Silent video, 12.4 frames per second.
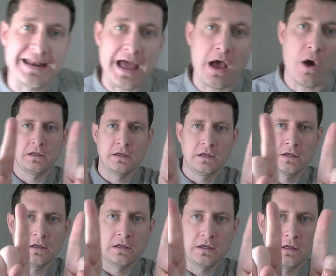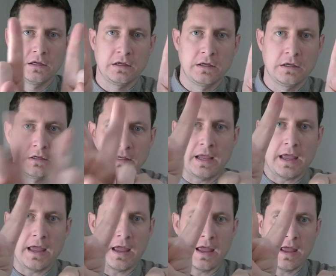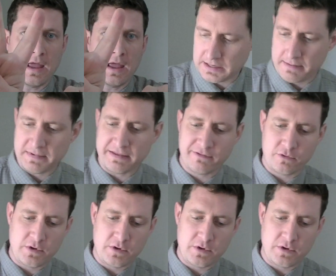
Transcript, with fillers: now. Yeah. I'm giving